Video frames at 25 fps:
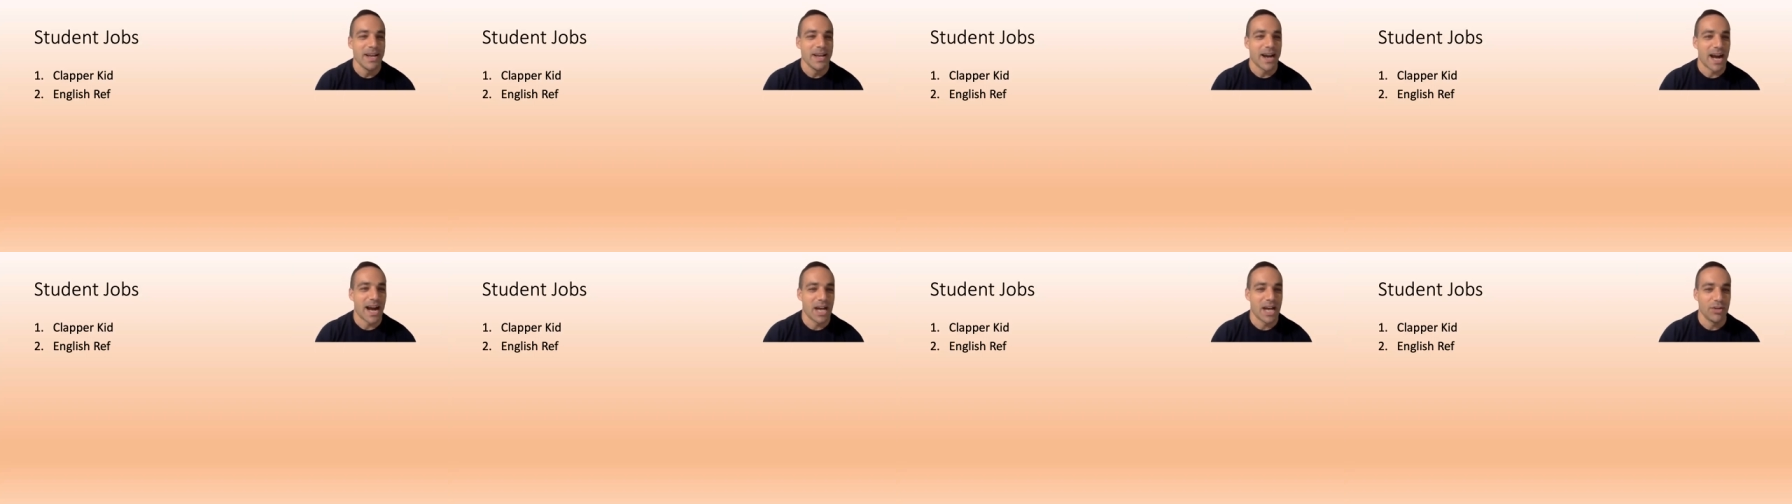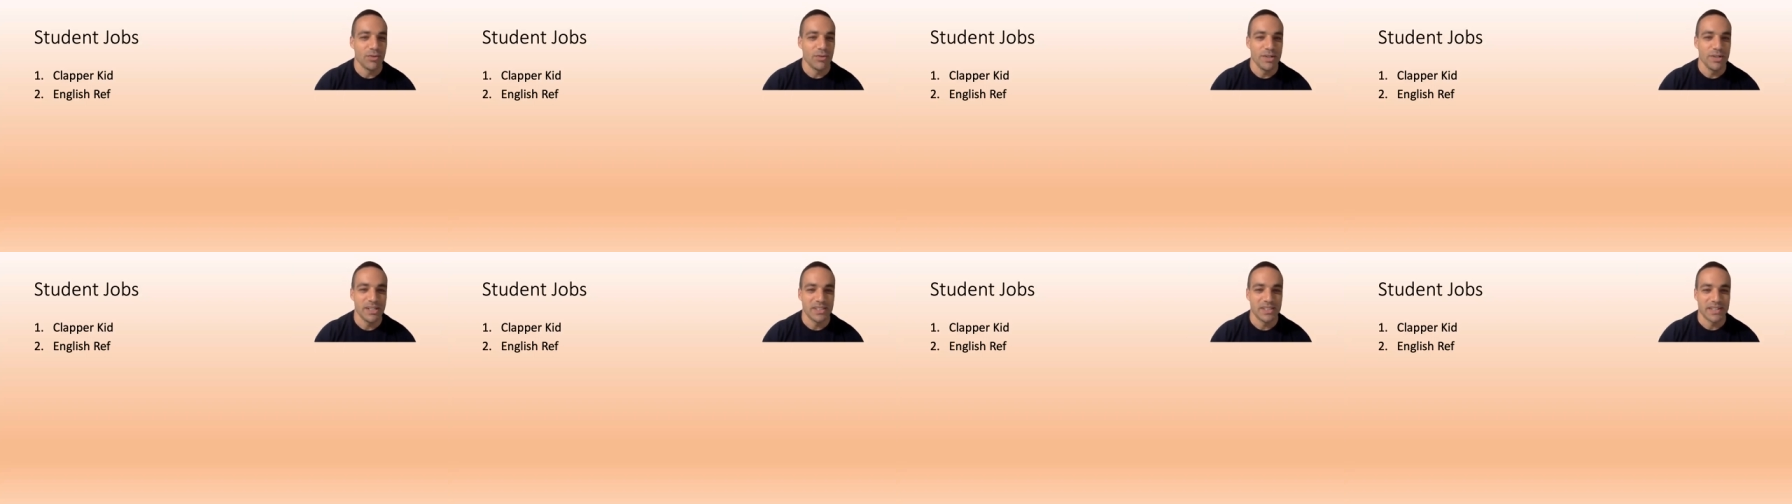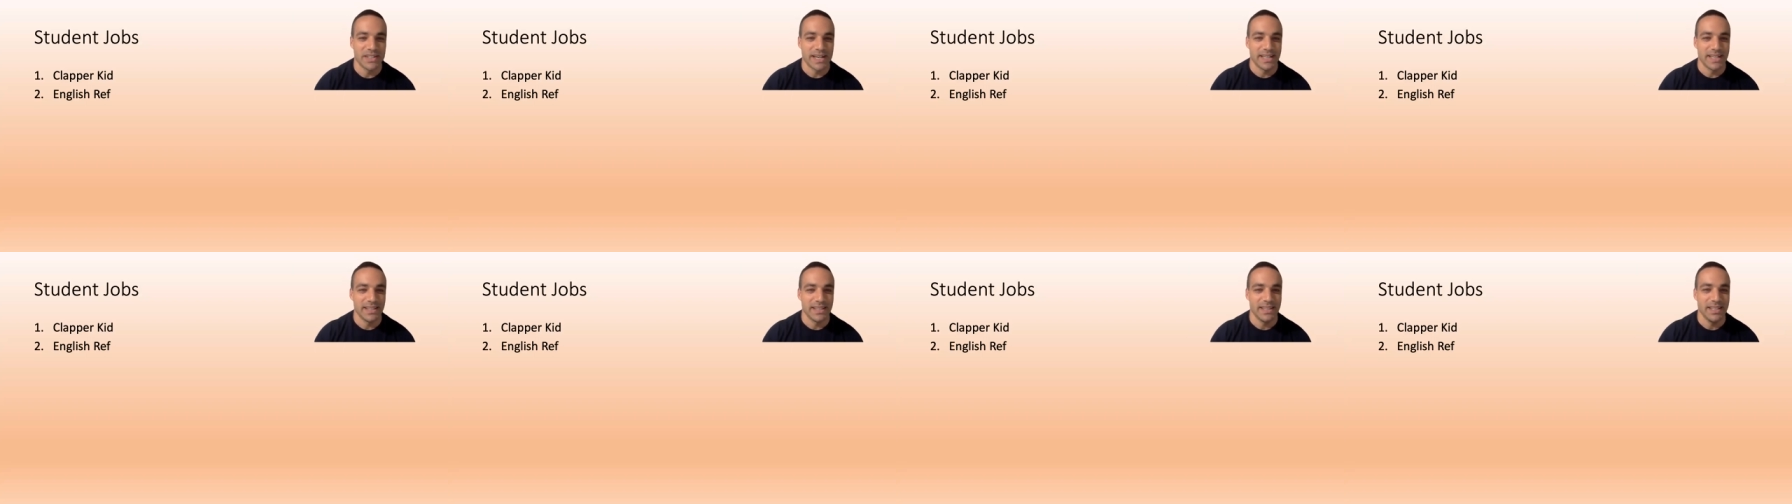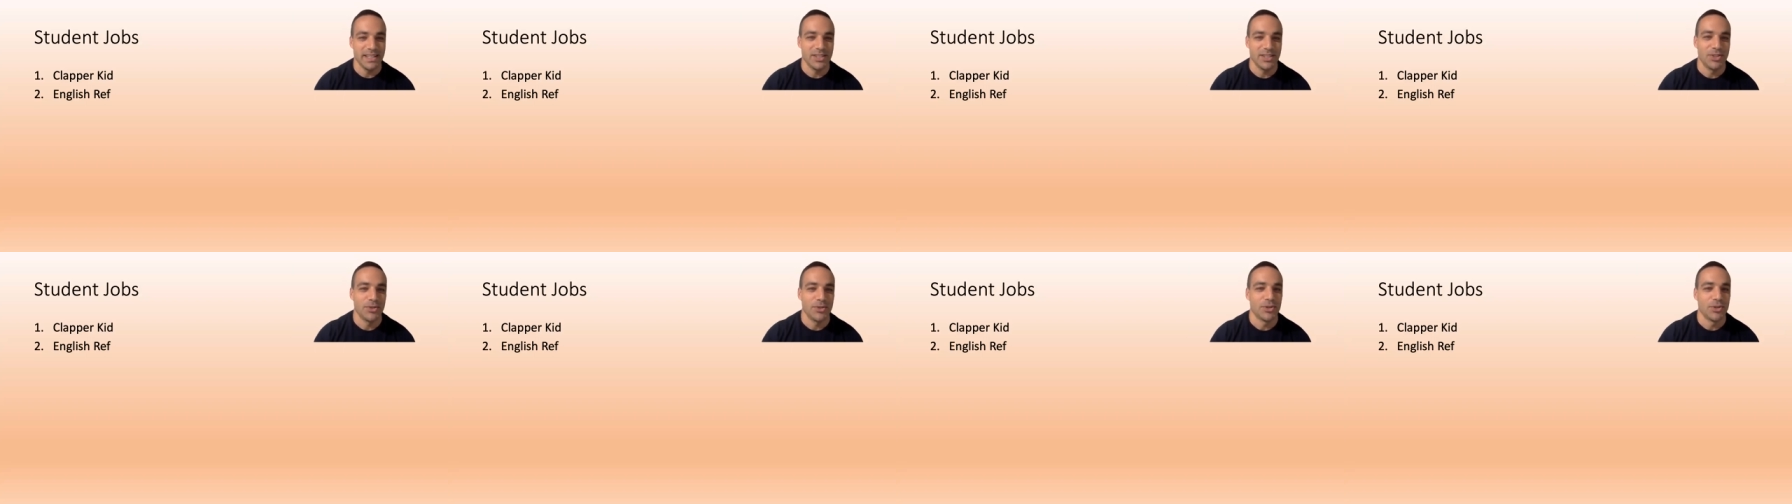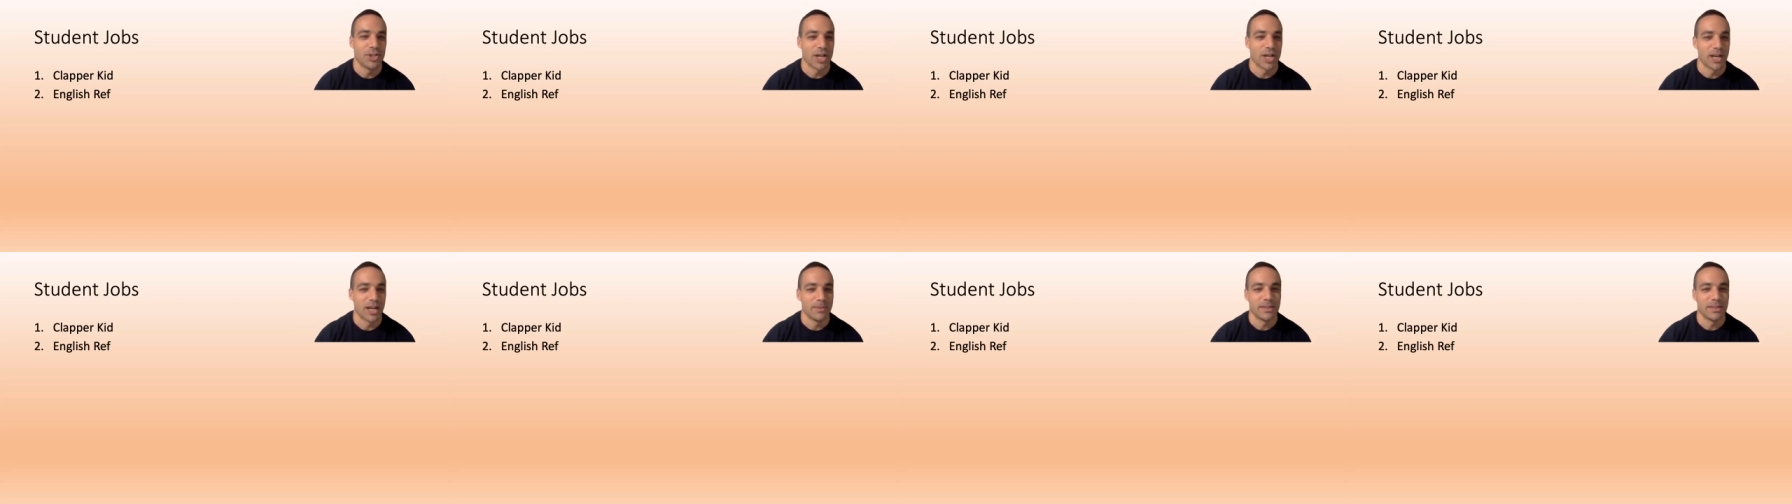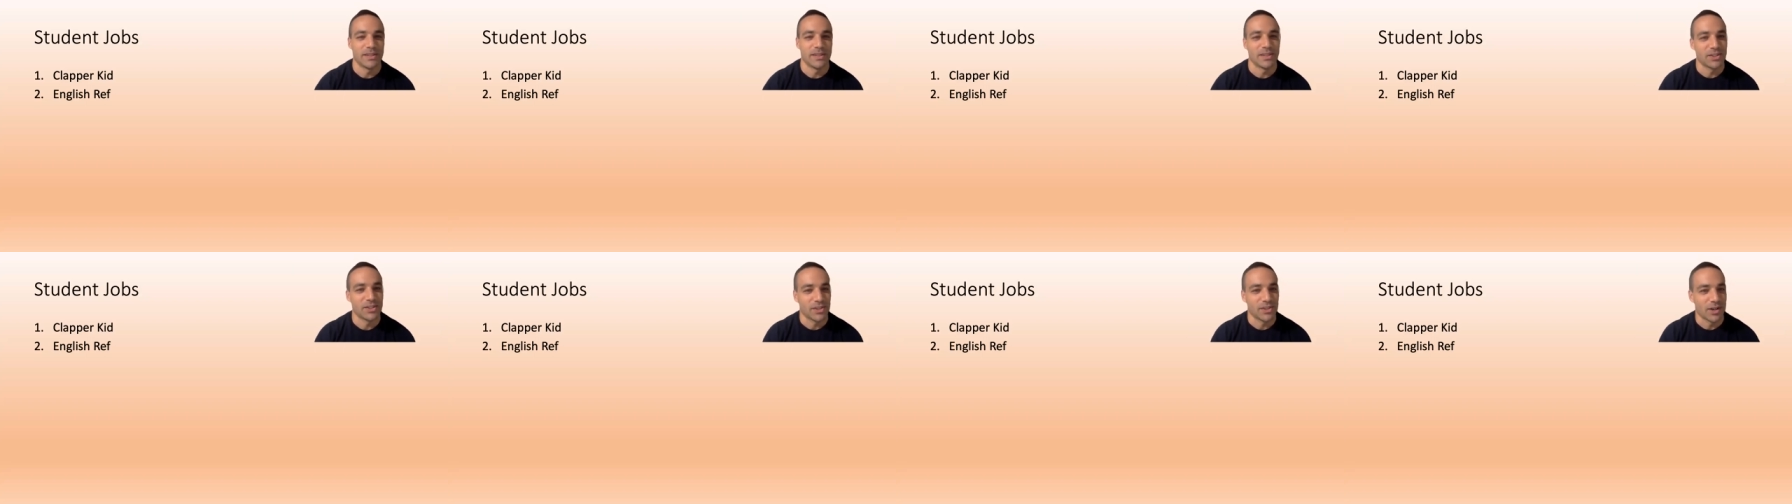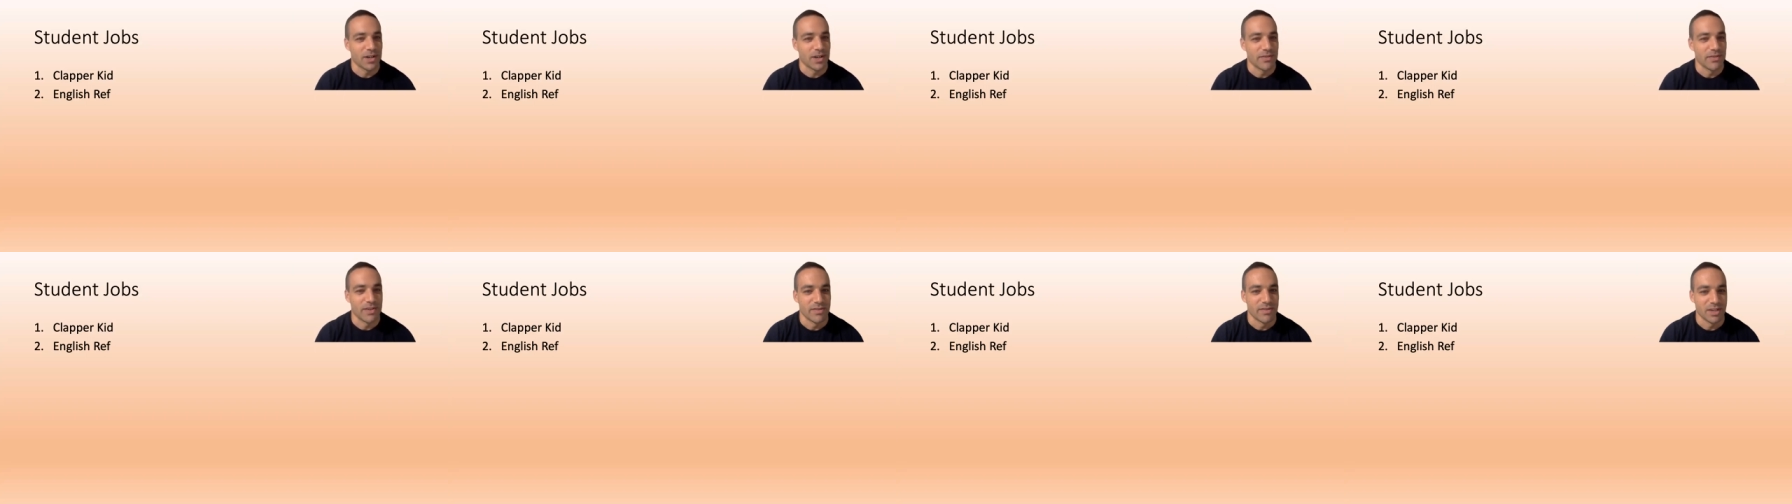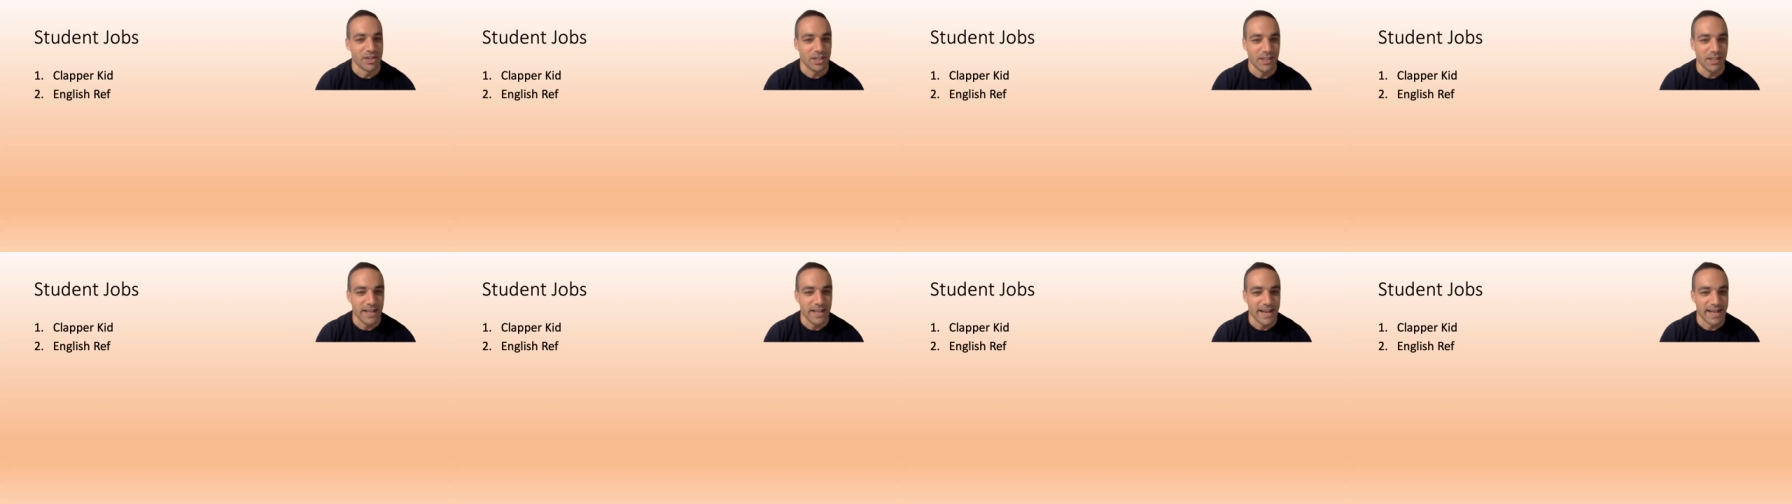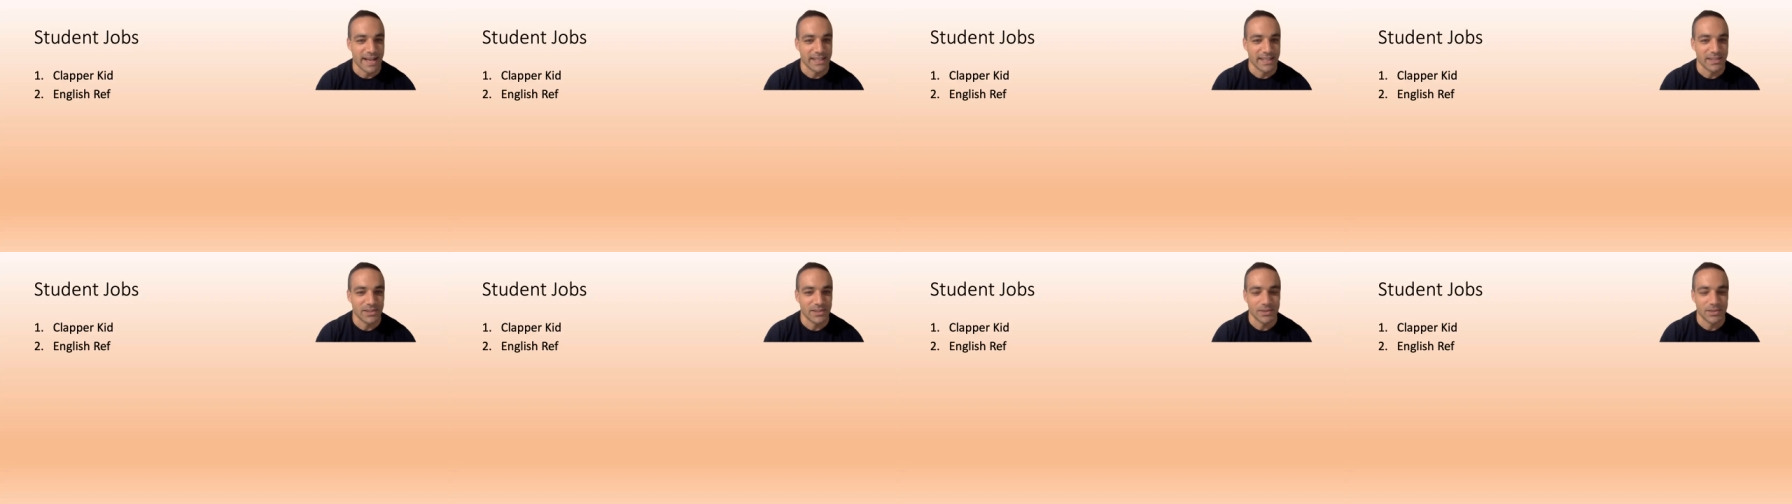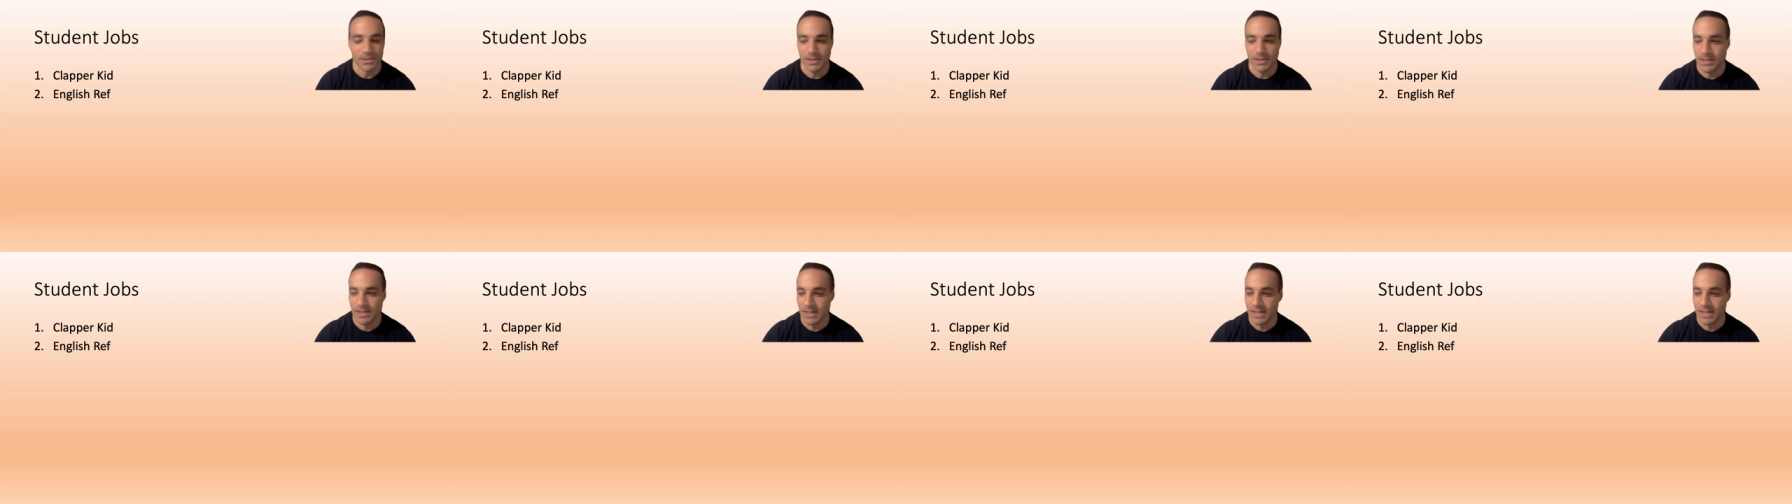I reassign these two jobs at the start of every class.